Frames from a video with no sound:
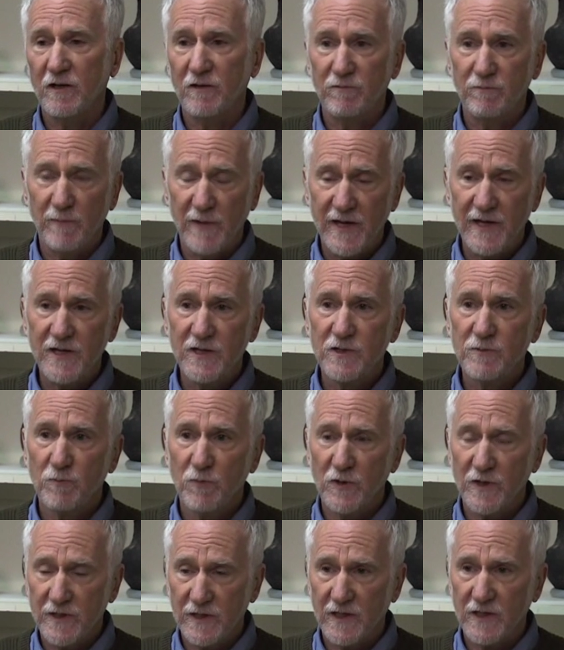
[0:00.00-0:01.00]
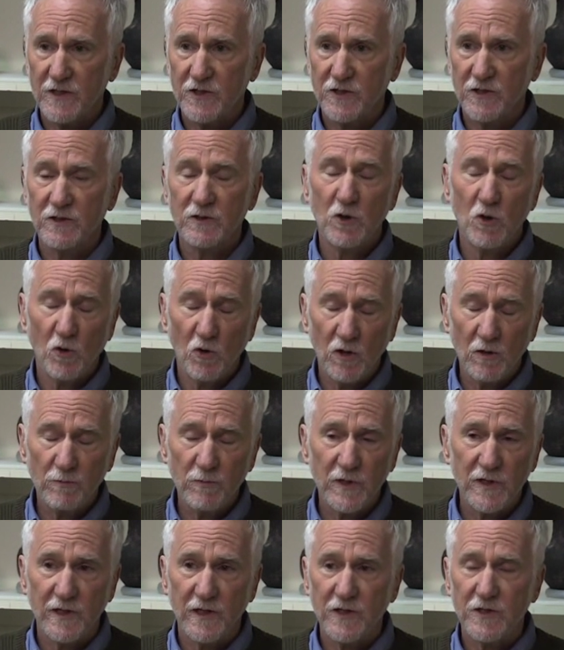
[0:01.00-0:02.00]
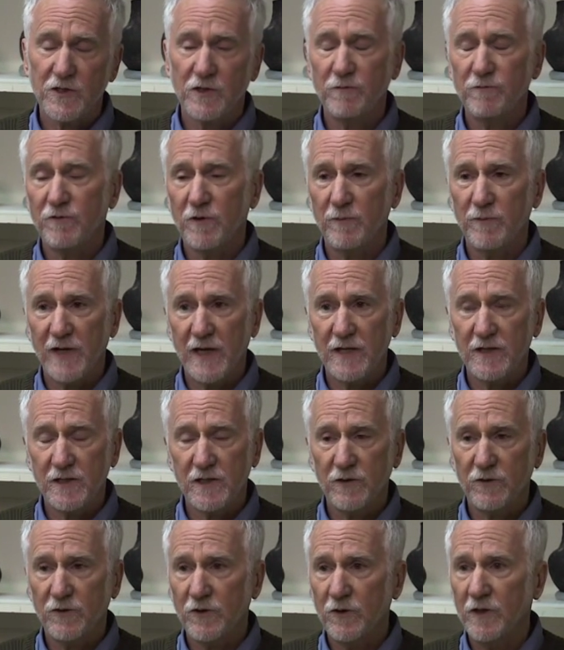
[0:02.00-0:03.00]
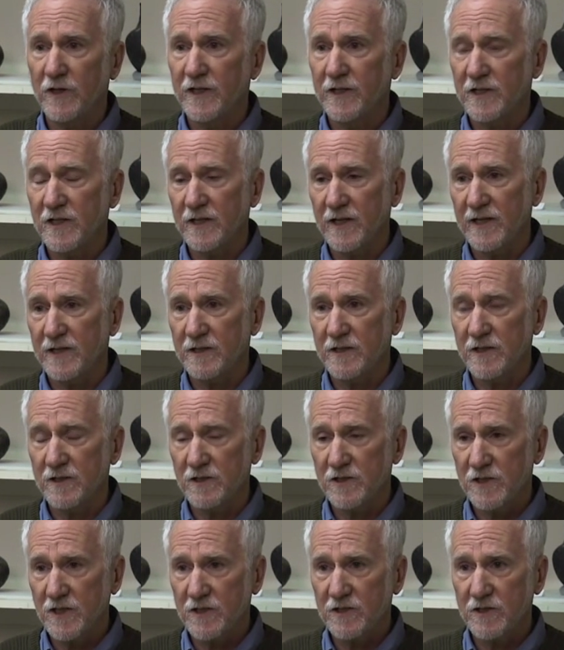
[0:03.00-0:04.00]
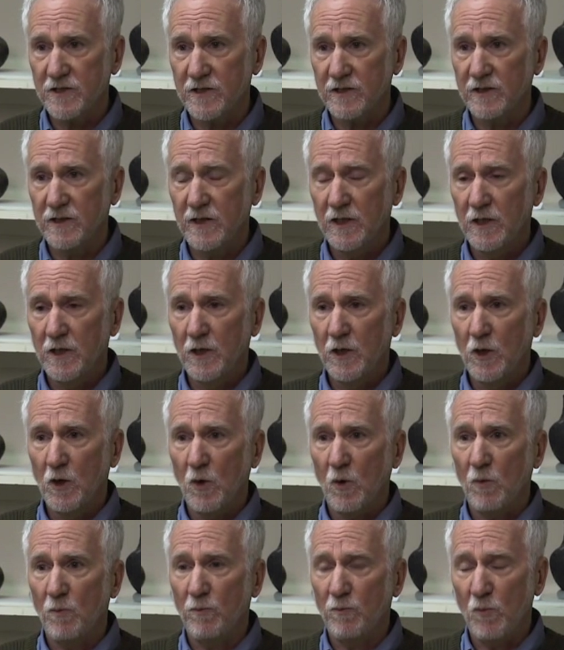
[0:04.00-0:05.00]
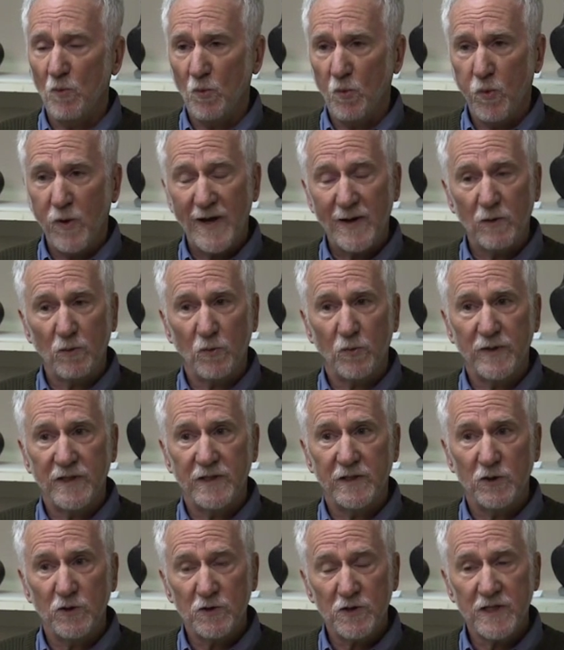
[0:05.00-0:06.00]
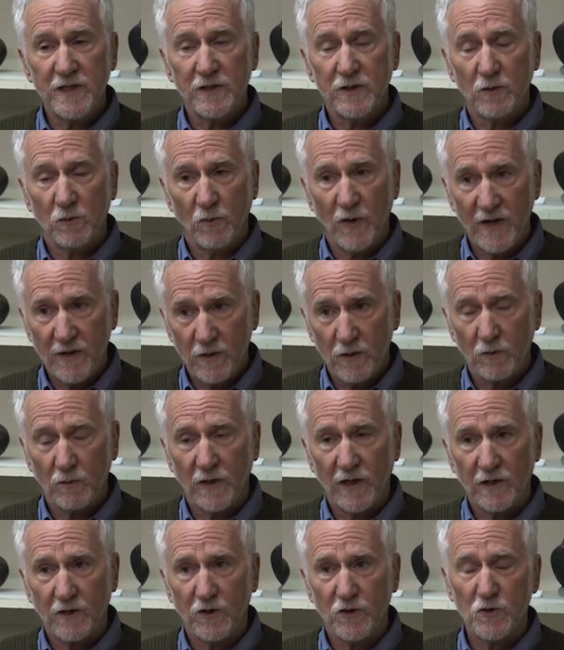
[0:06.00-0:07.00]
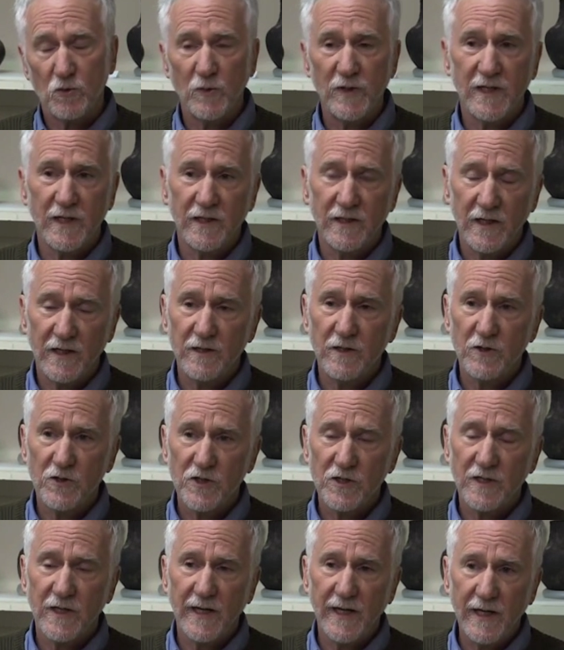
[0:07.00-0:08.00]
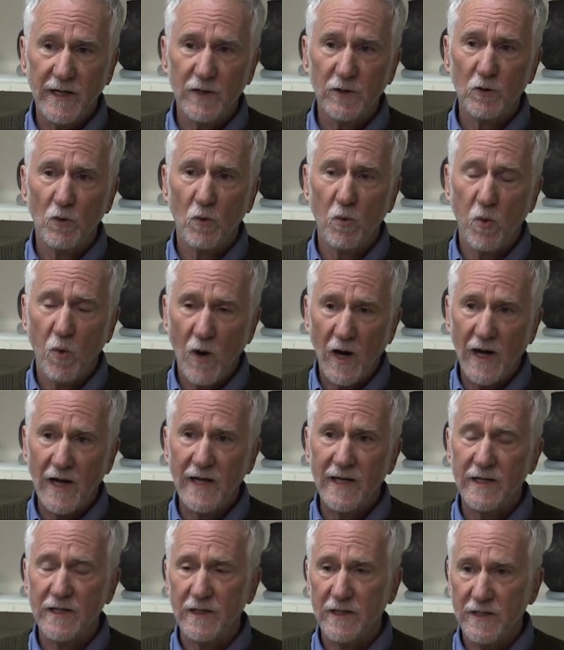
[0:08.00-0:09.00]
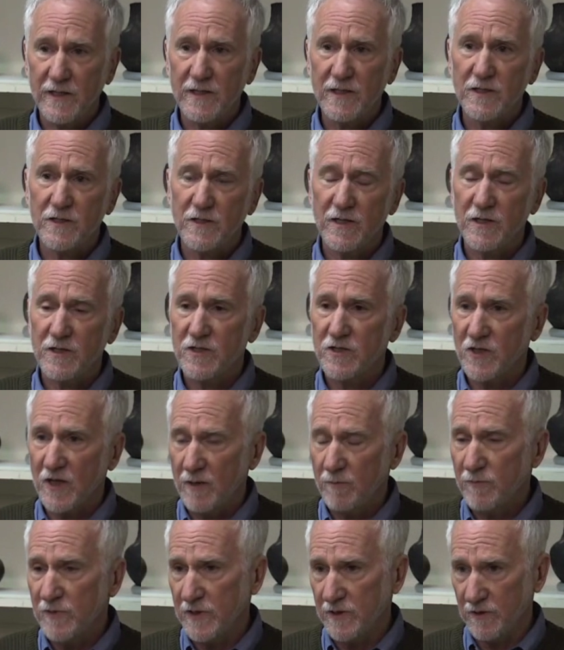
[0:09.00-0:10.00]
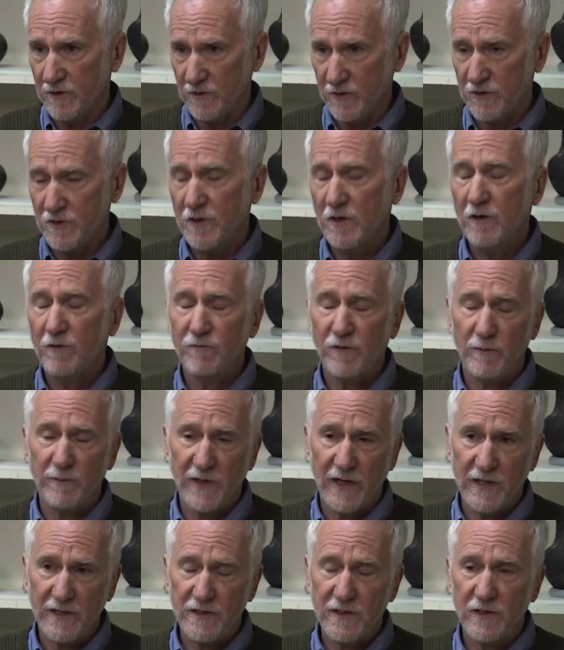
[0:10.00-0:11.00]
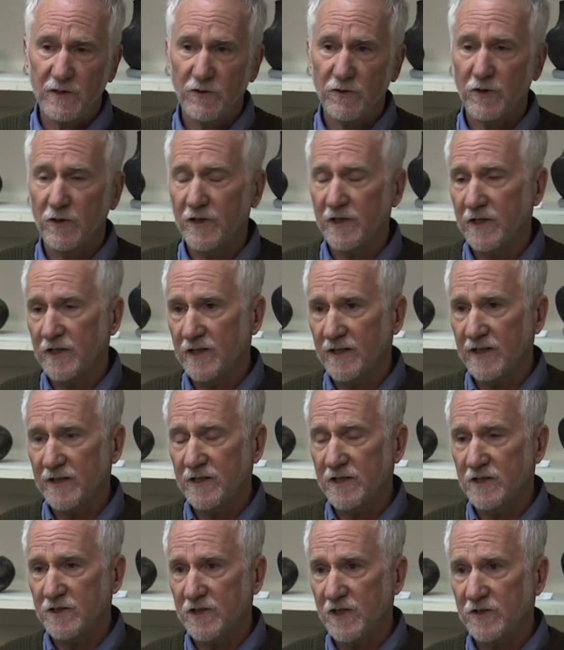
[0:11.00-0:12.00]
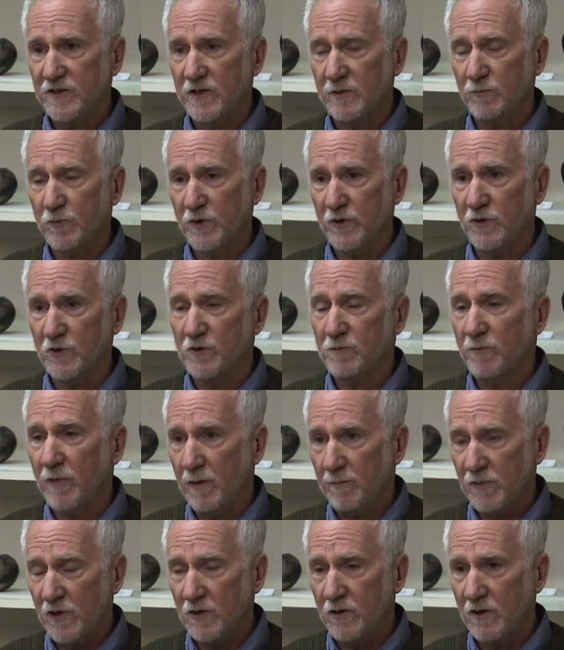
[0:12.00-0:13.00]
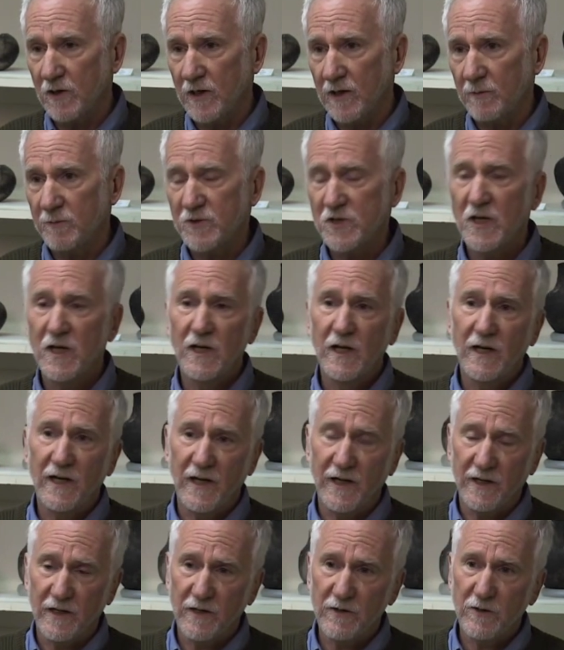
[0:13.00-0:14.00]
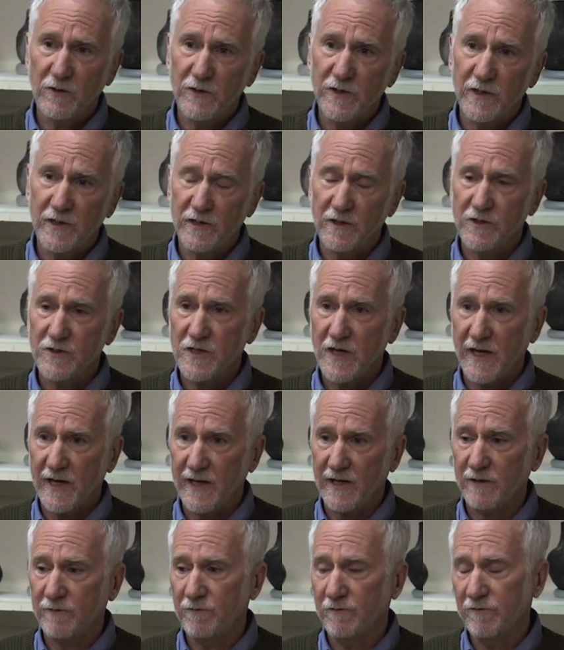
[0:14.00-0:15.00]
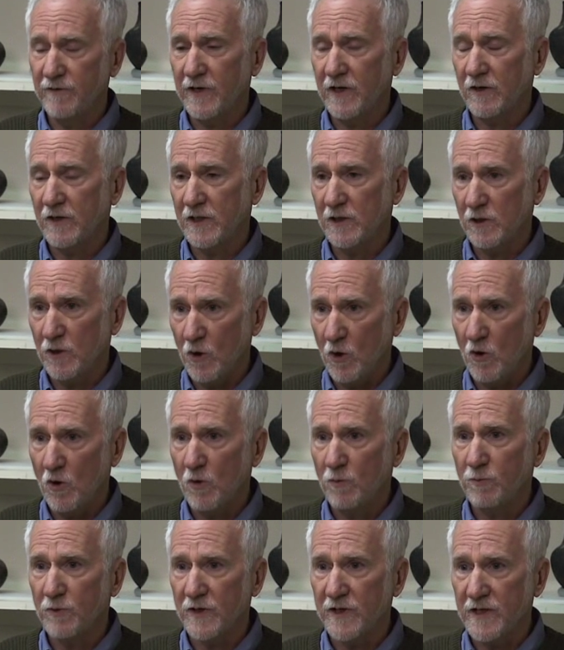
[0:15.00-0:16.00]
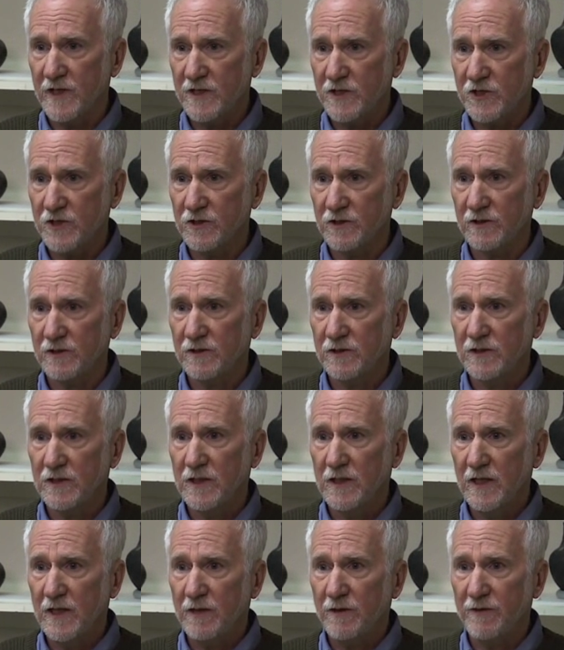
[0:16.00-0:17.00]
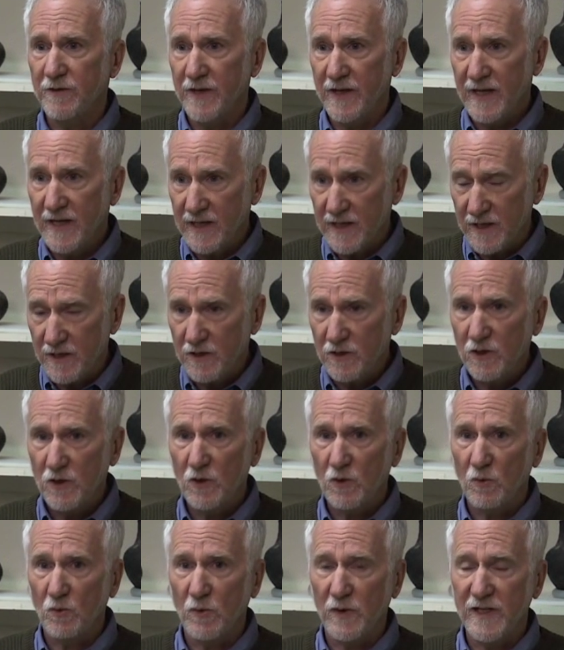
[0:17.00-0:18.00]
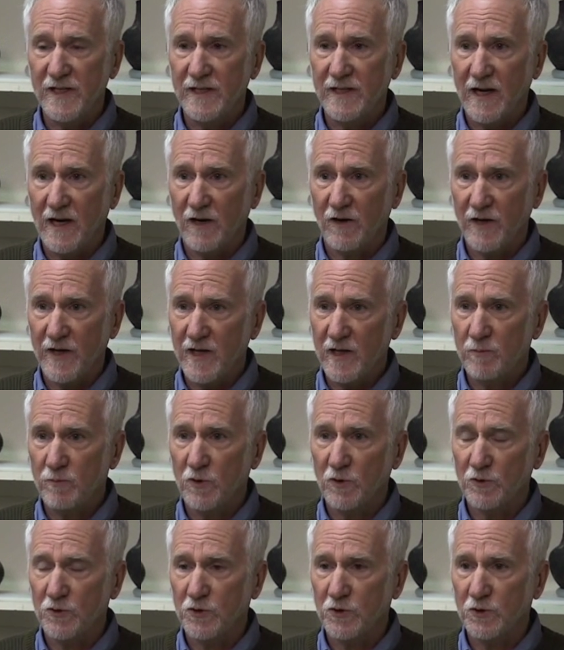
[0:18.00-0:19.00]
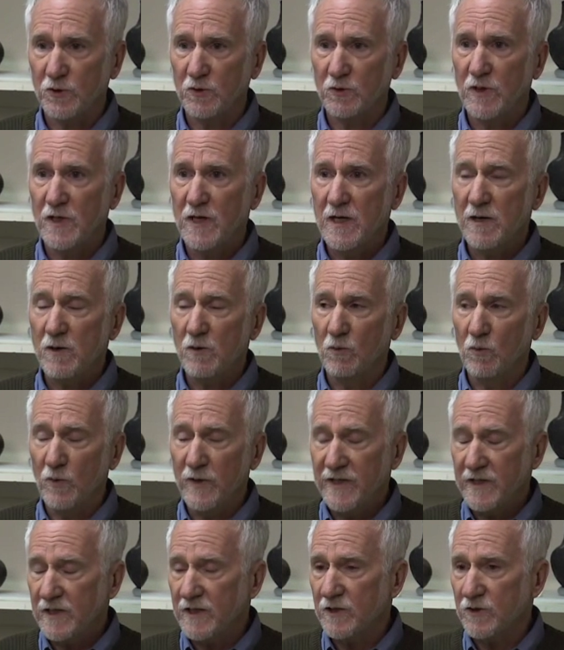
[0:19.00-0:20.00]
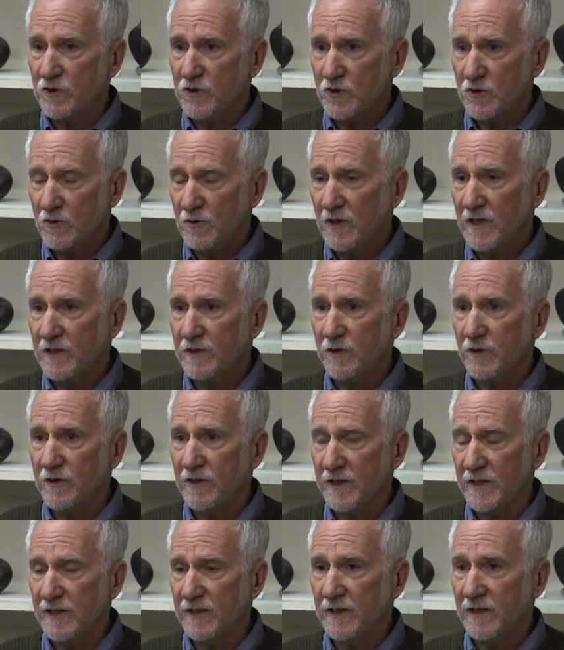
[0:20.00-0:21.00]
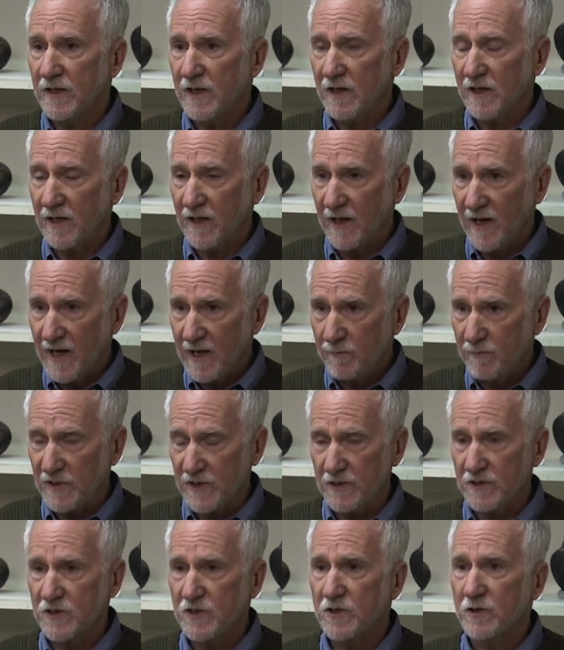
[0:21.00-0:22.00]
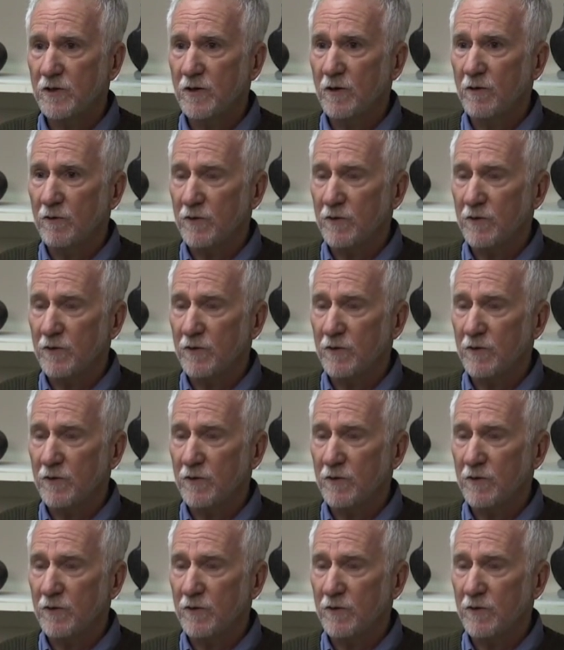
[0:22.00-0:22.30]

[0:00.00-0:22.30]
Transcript: of maize production, corn production from 1930 to 1960. But using the weather records, we can understand why it is that some years from 1930 to 1960 produced bumper crops and other years had very low production. Then we are able to reconstruct the climates